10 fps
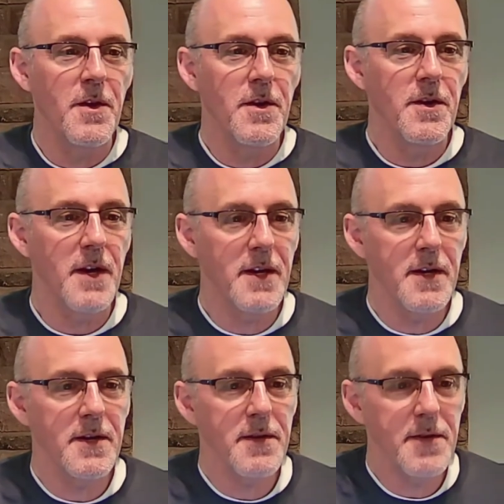
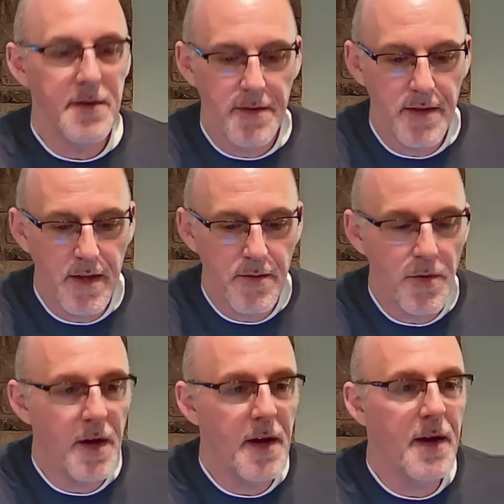then
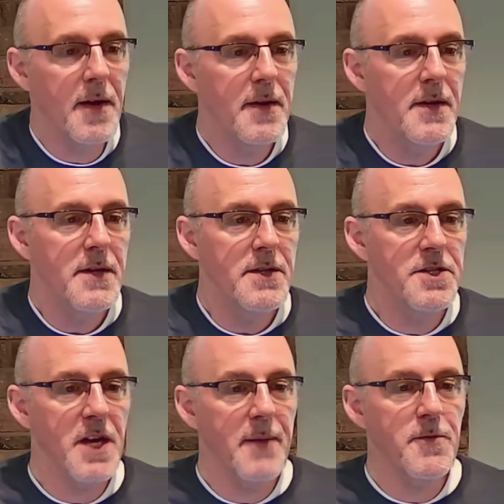
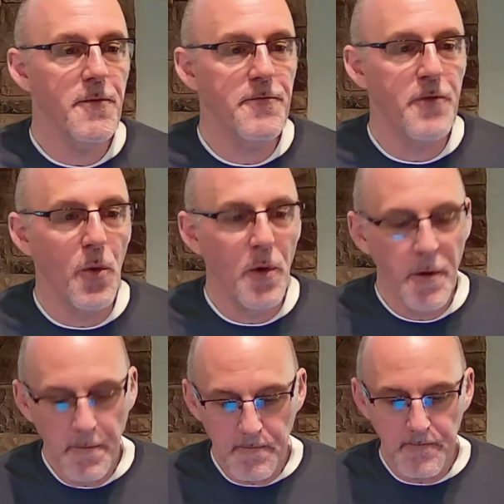chapter
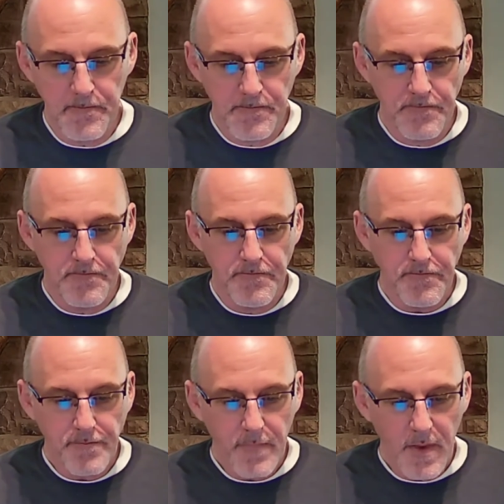4
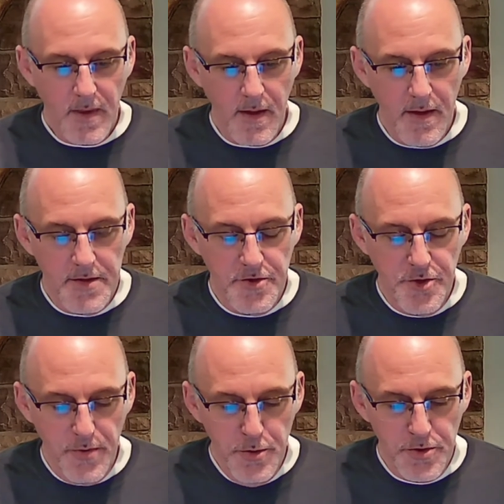is
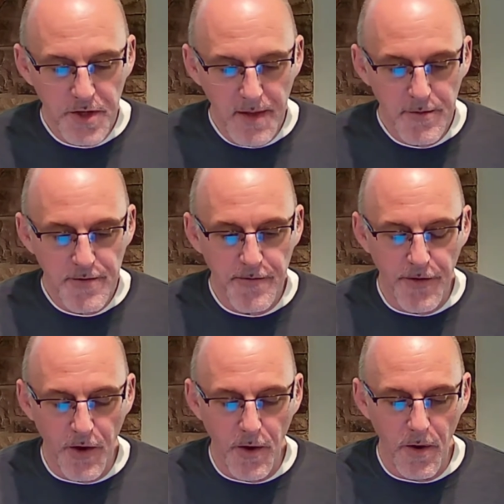Jerusalem's
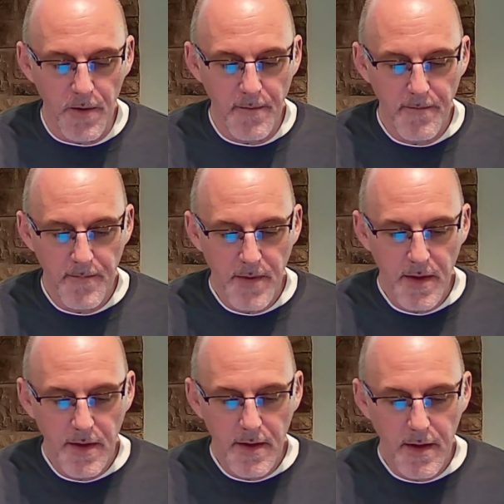fall.
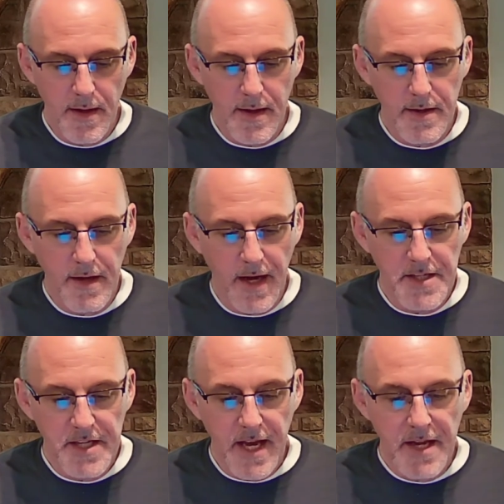
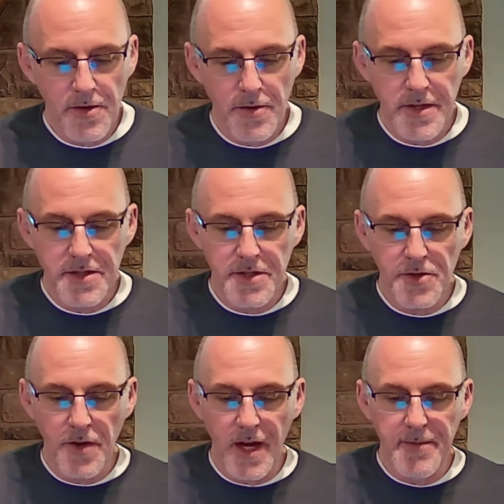God's anger is
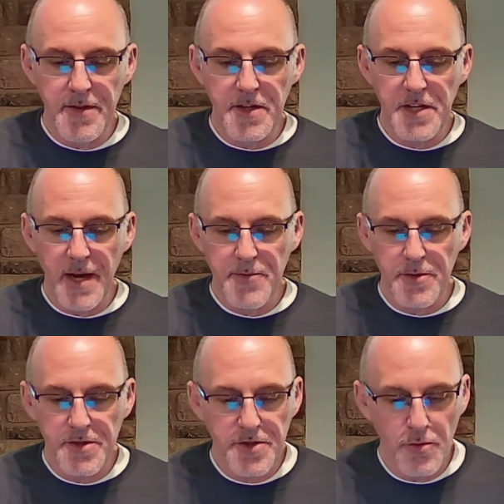described in the chapter
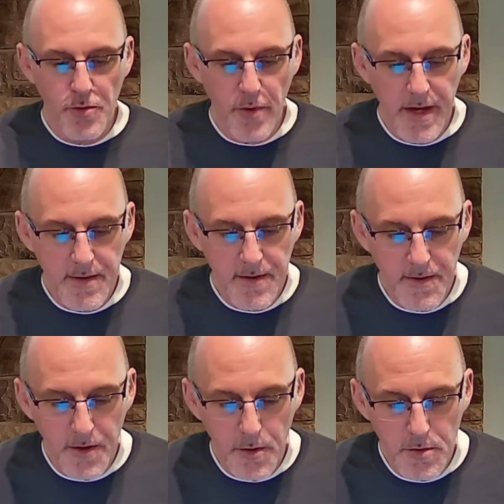as so great
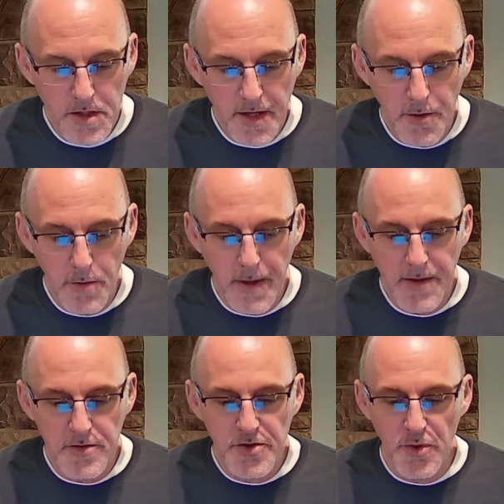that those killed by
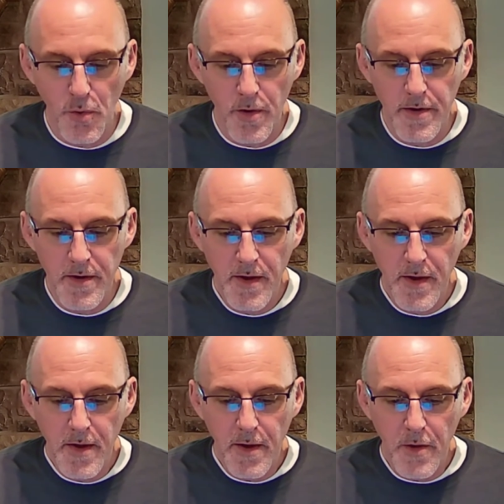the sword
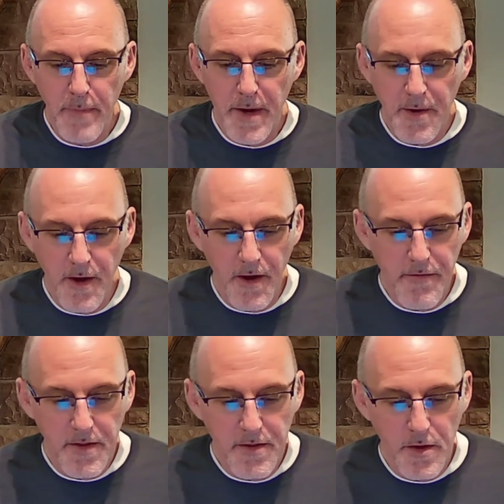are better off
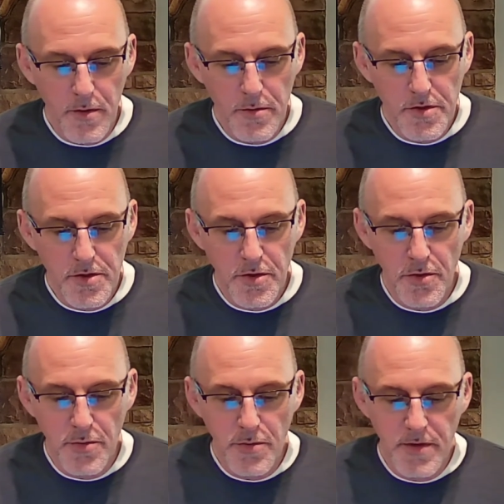than those
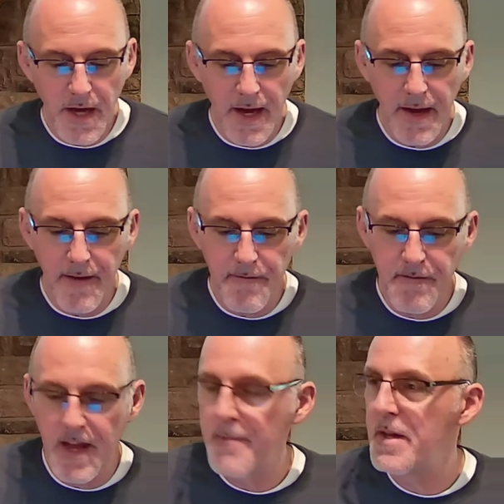who die of
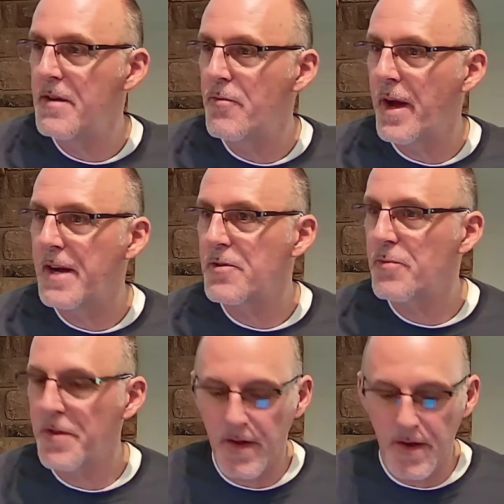famine and racked
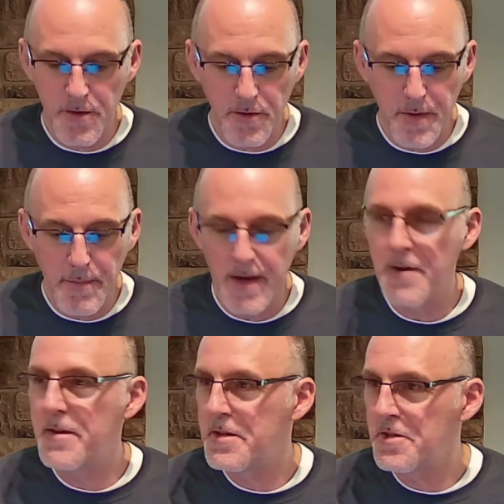with hunger. It'd be better
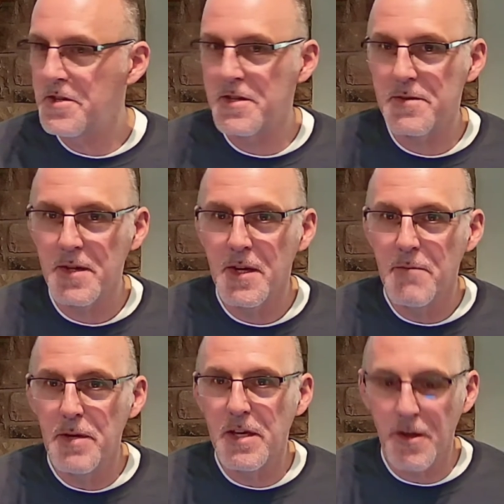that you just
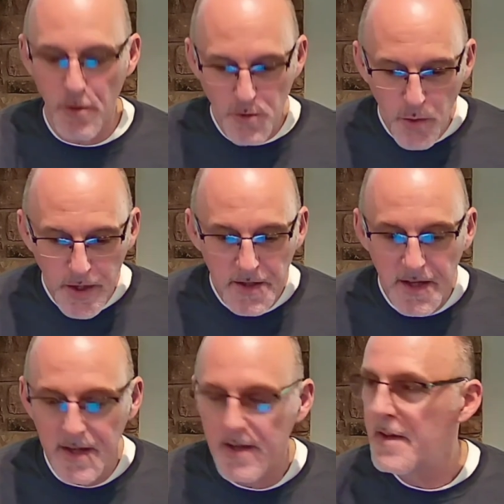be killed
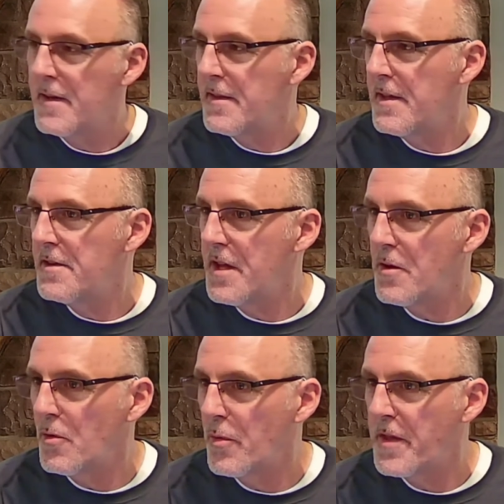quickly than
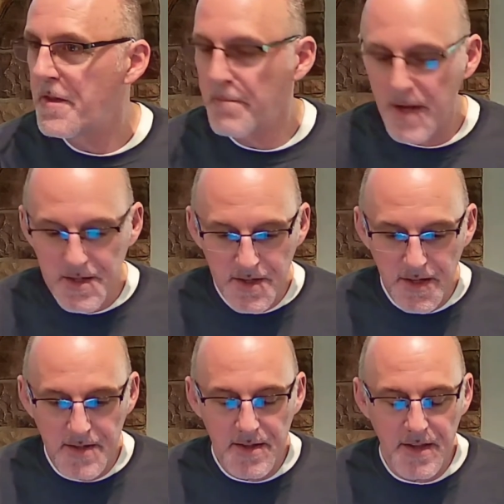deal with the
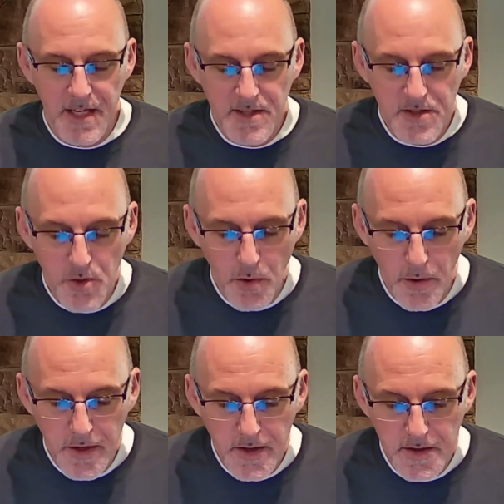pestilence and things that's going
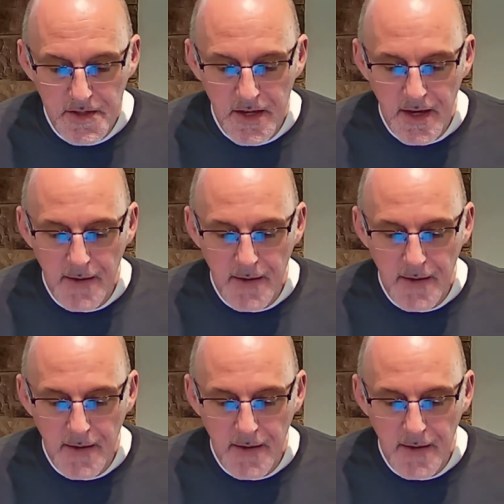on in the city.